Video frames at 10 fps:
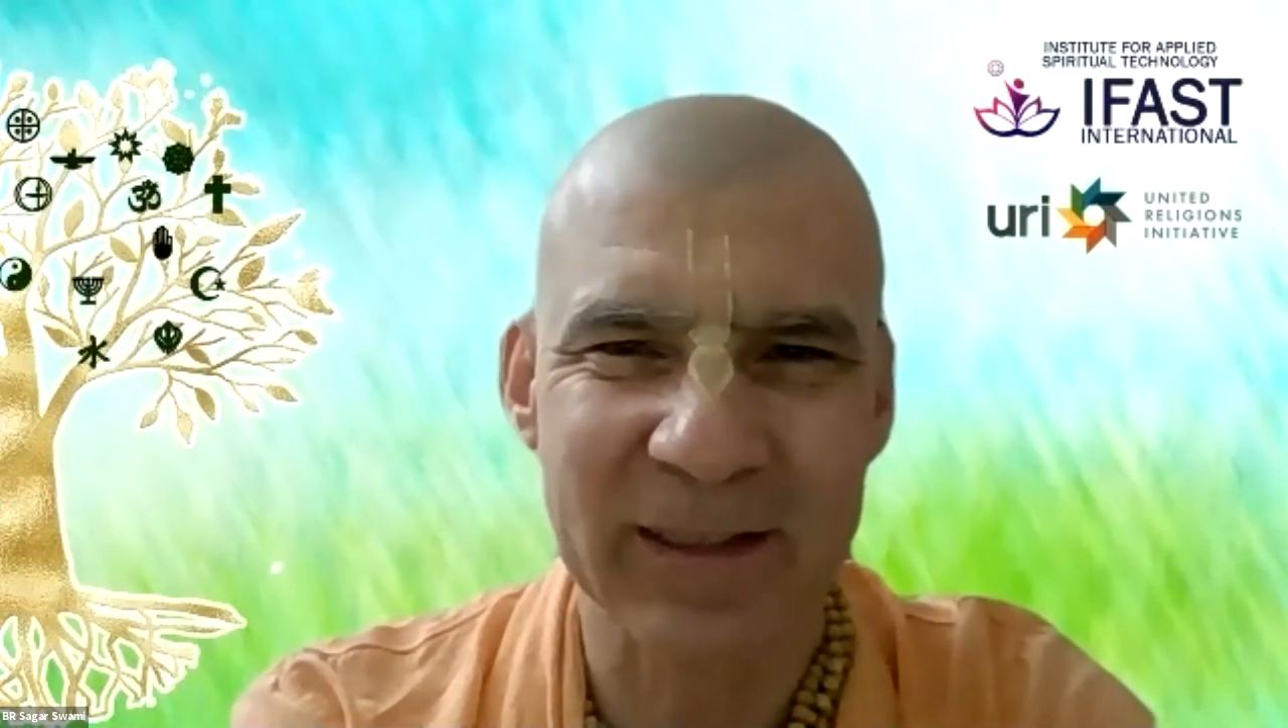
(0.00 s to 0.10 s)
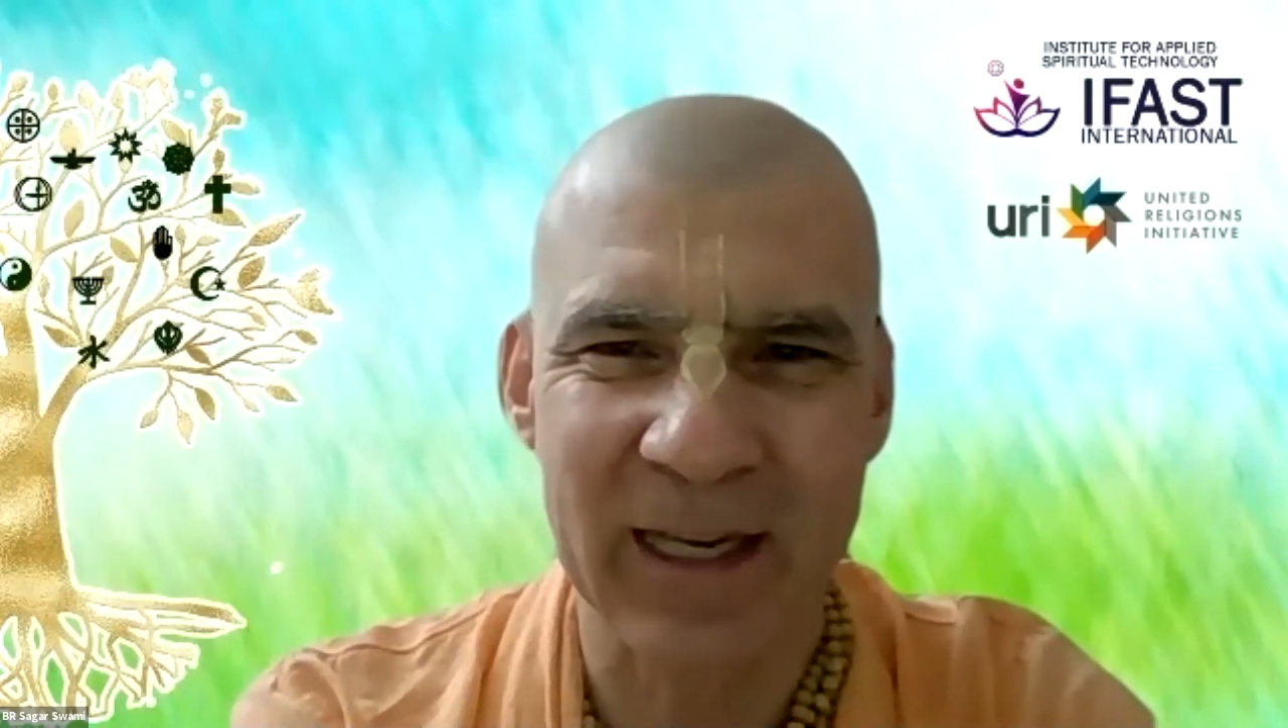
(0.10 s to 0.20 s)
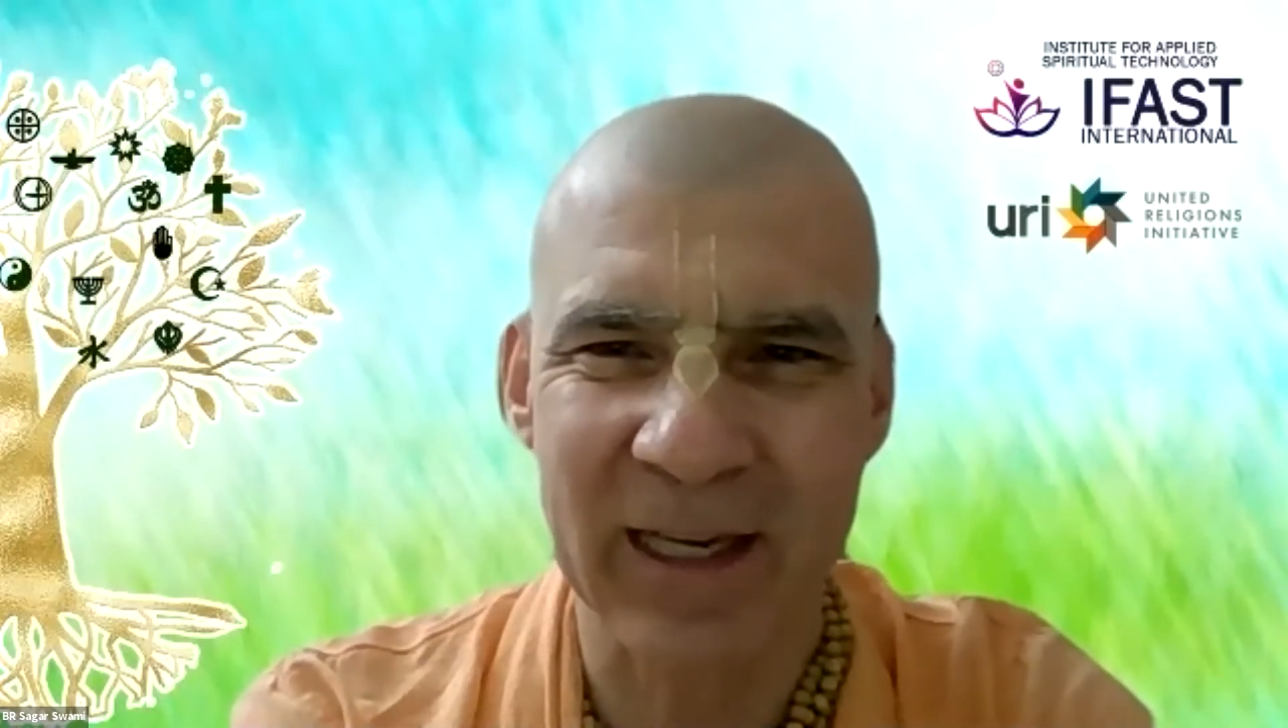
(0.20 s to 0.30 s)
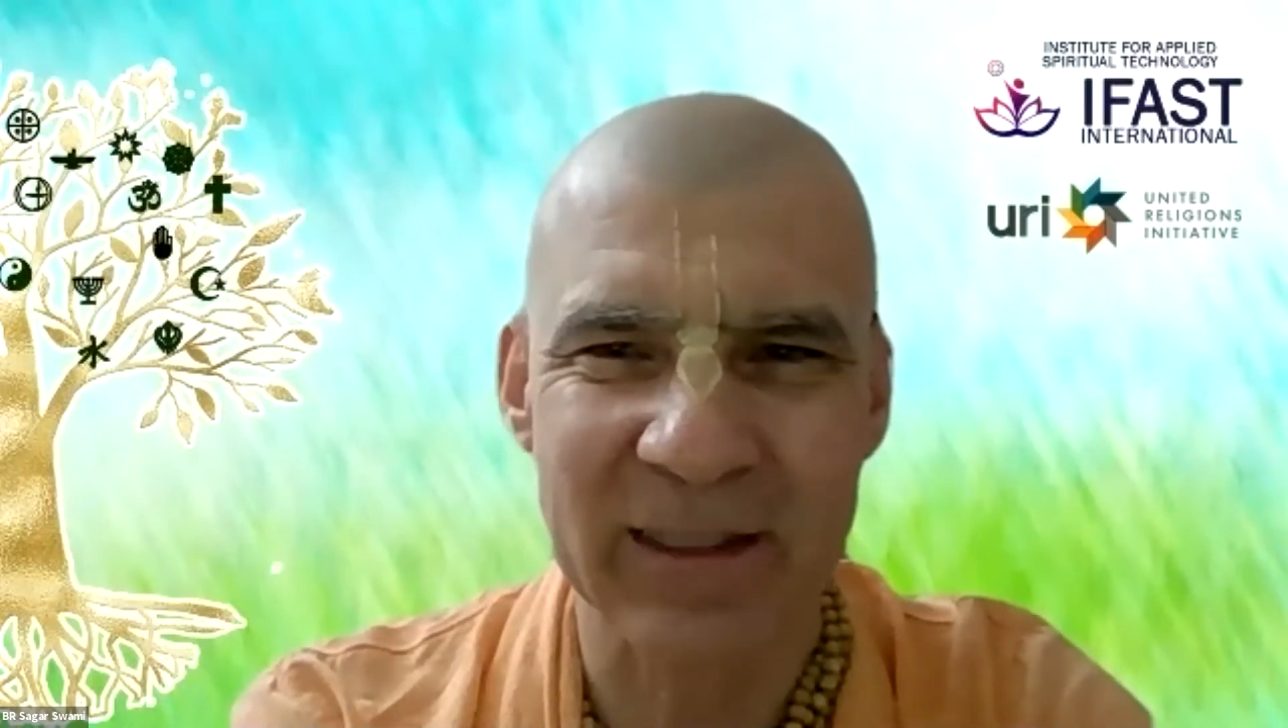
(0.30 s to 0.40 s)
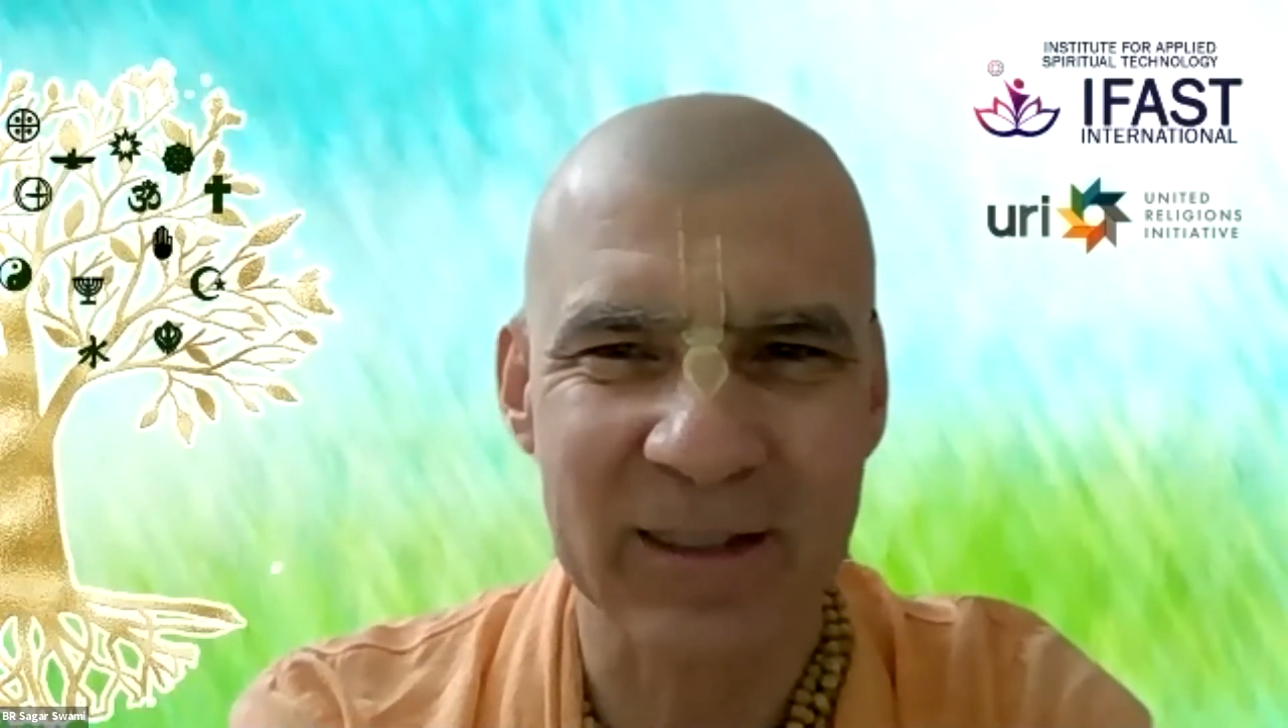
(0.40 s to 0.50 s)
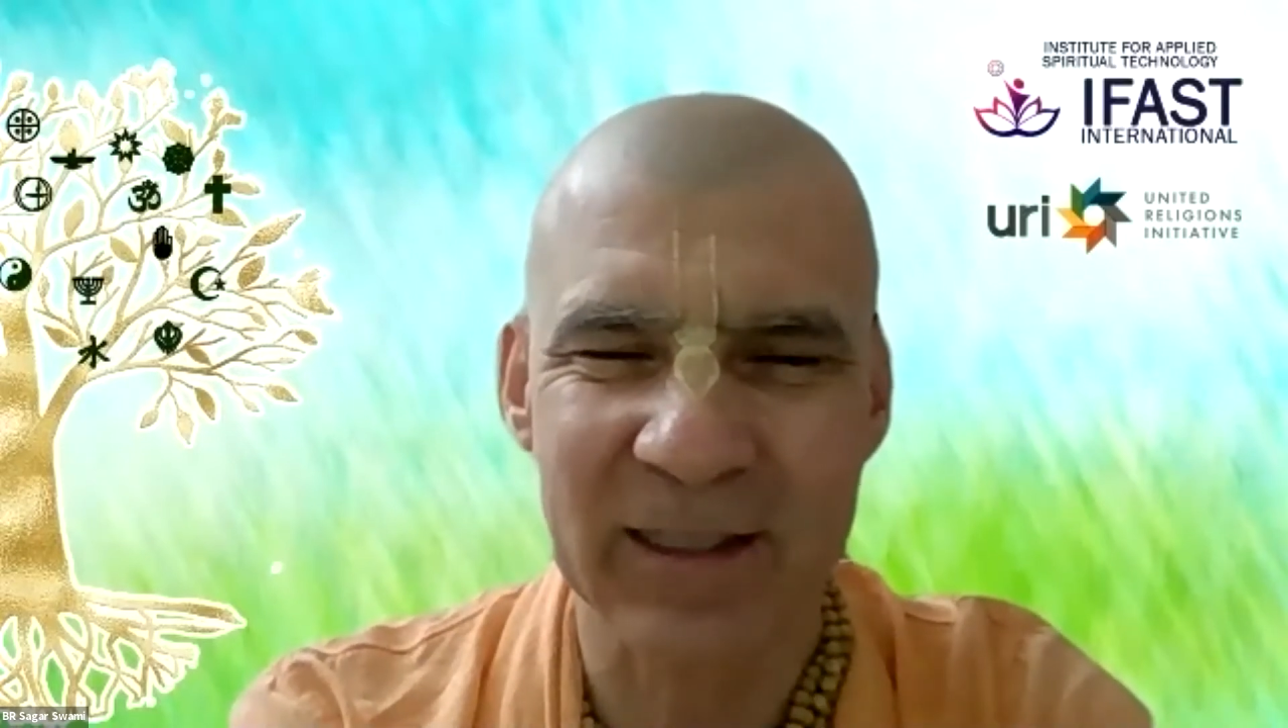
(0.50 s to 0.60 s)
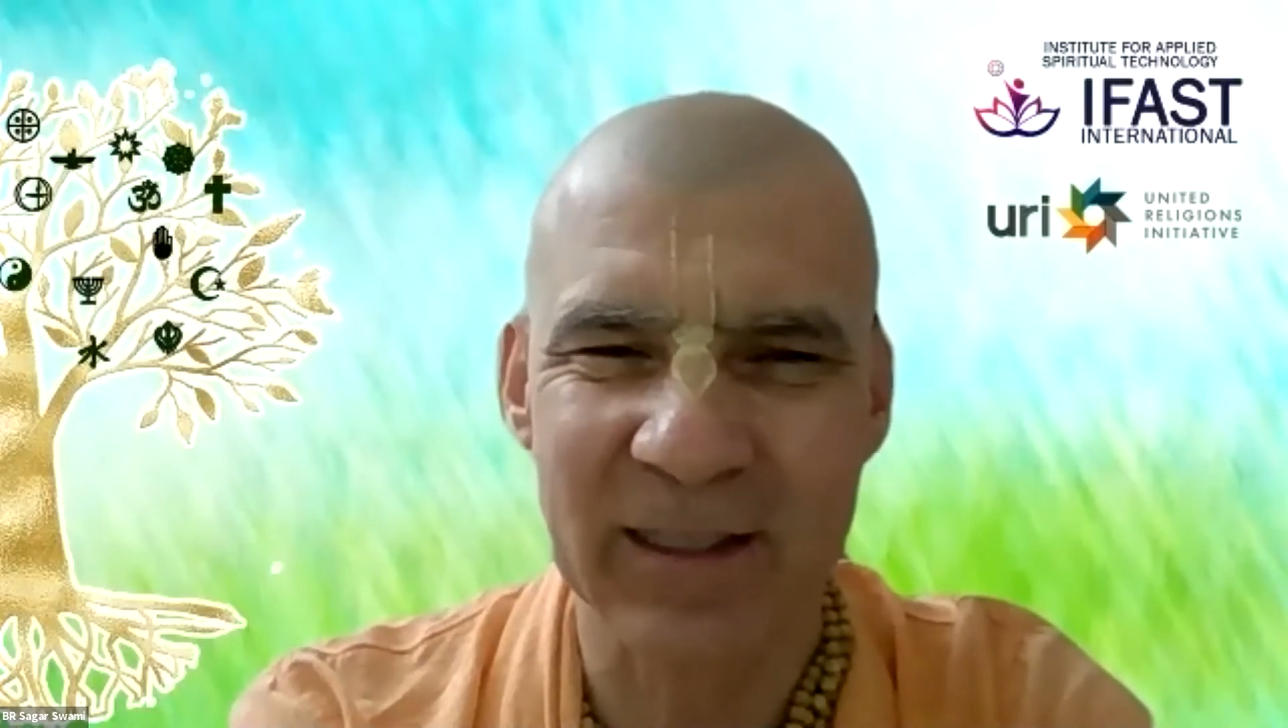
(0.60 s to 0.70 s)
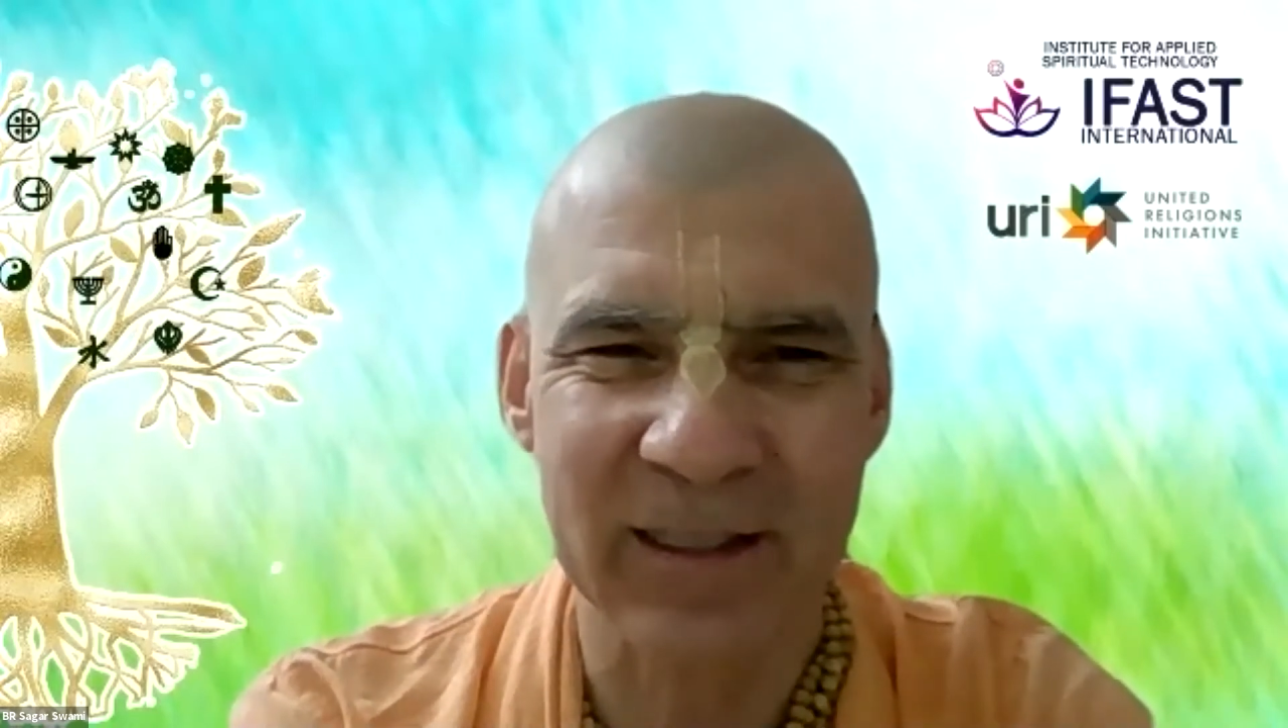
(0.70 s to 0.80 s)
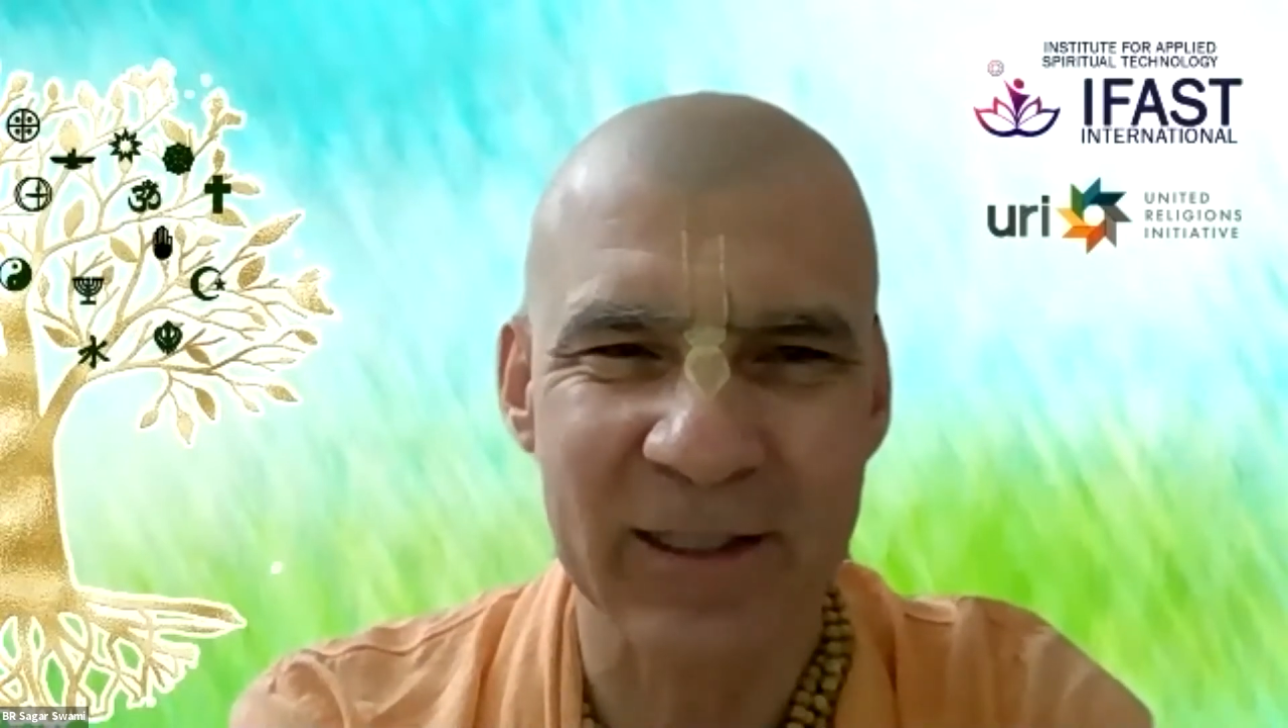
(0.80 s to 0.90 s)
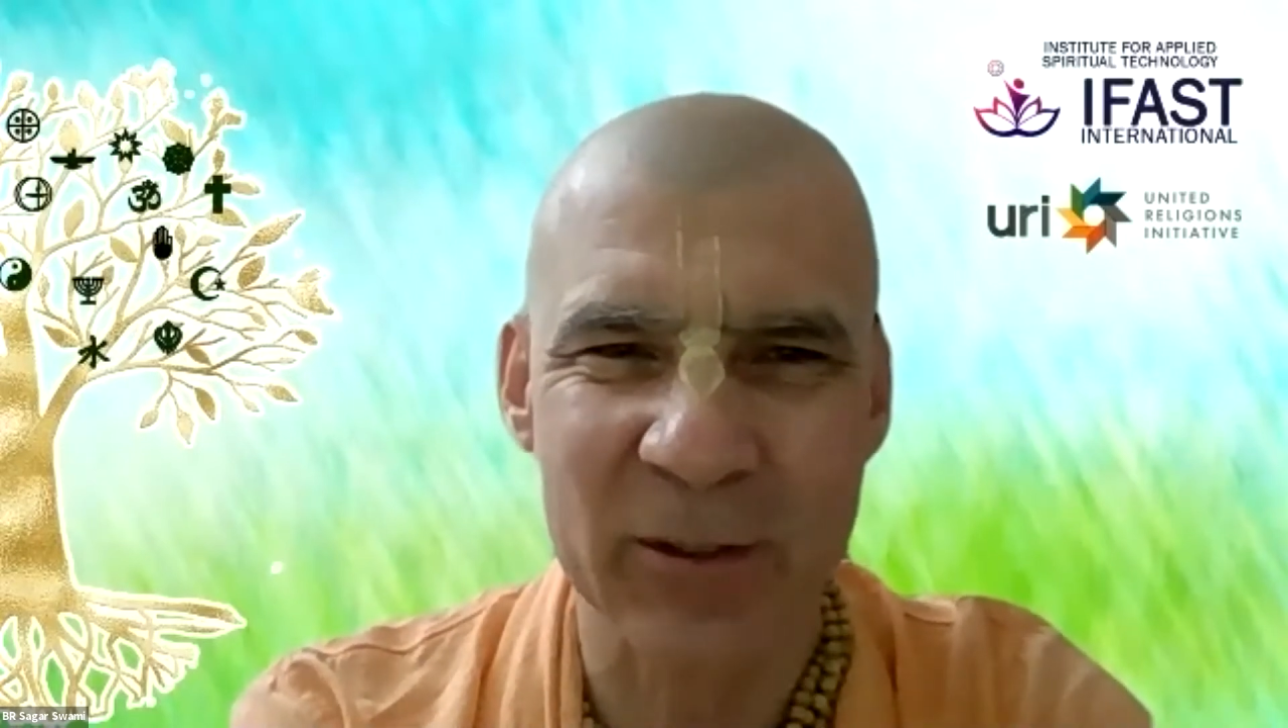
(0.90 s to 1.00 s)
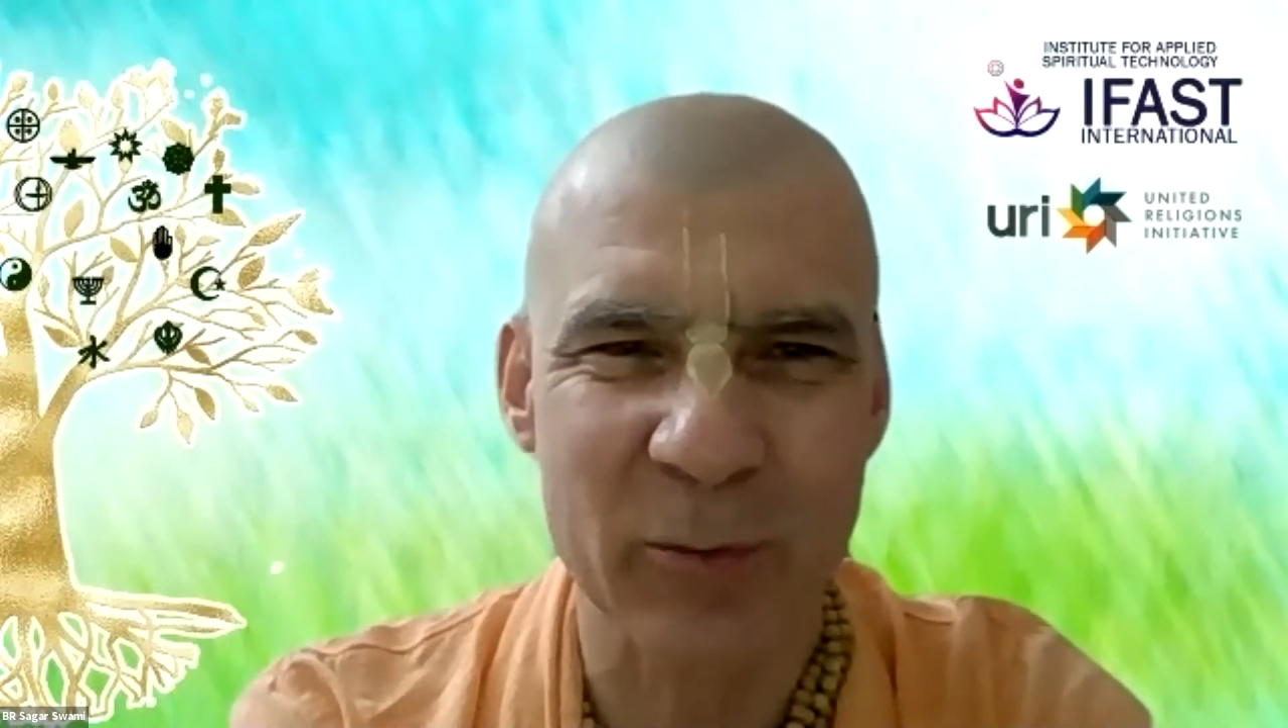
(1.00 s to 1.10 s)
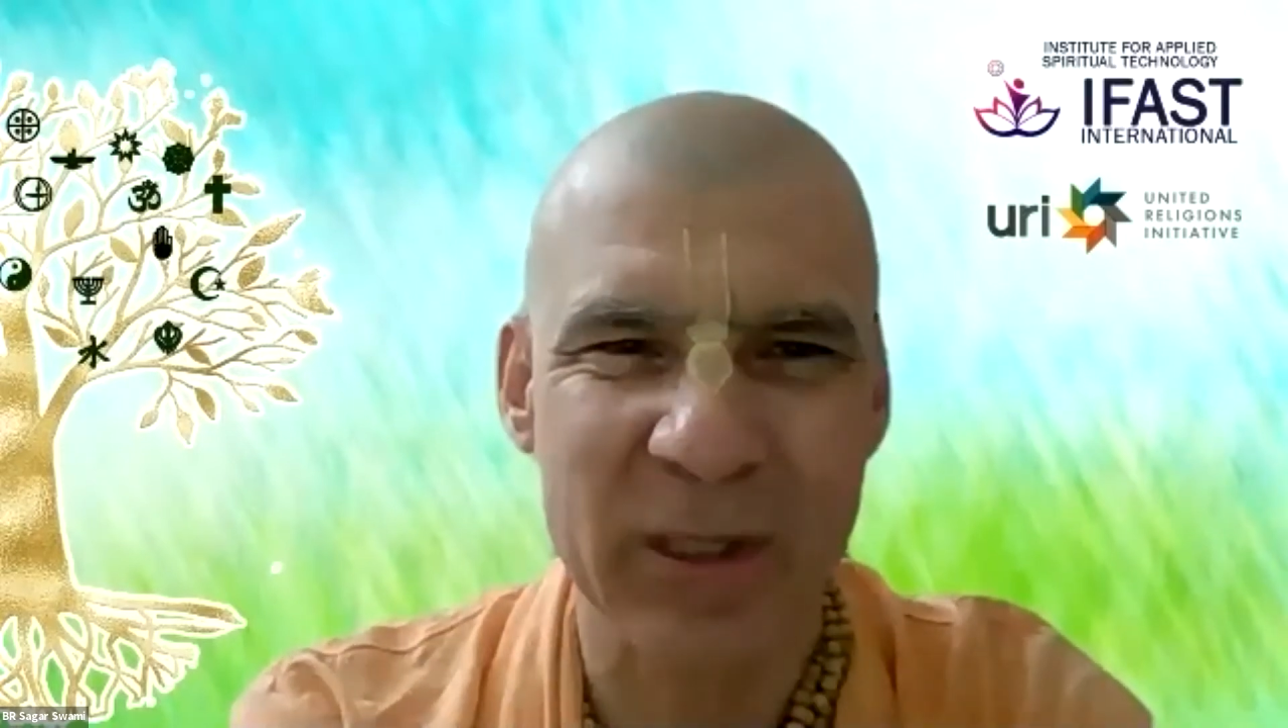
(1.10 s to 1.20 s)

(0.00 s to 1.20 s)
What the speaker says: and you